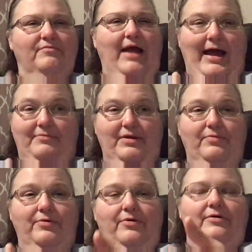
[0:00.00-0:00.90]
at
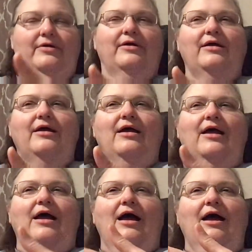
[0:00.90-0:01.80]
people.
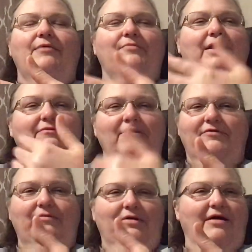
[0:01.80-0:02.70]
Even if
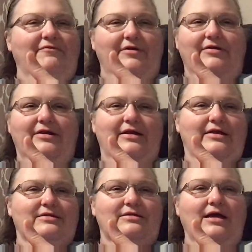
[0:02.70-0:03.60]
I'm not feeling it
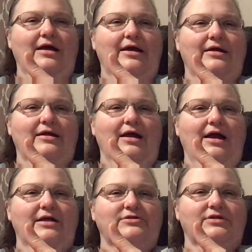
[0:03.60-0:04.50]
inside,
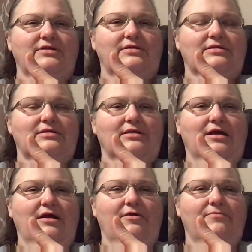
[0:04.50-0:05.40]

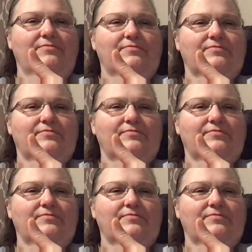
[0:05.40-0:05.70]
I'm